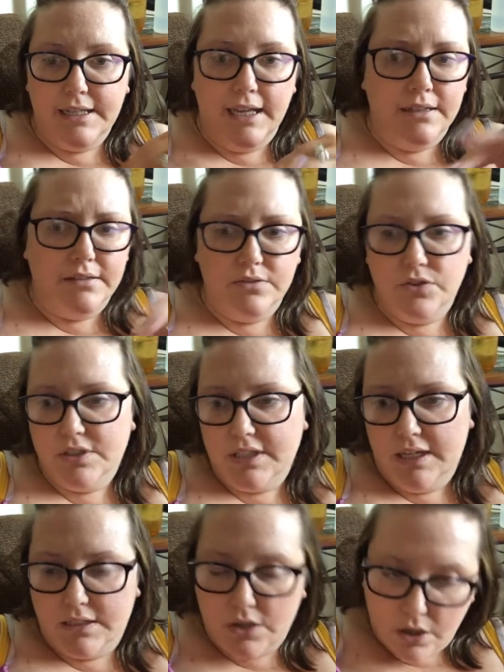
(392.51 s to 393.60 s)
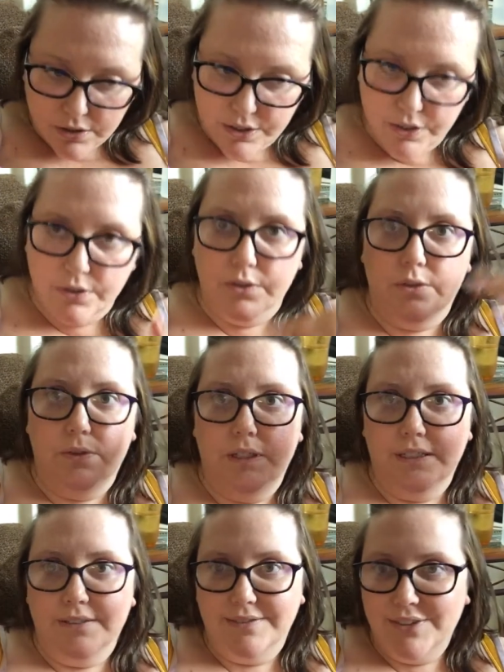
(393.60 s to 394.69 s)
and just kind of talked to you
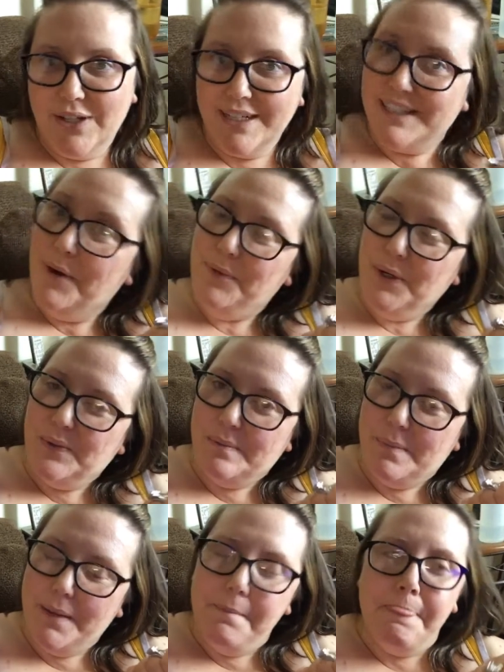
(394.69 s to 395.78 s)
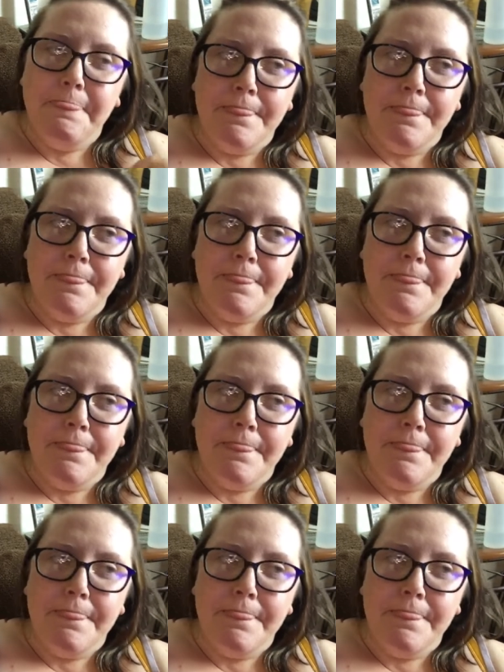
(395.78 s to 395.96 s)
and you guys got real with me.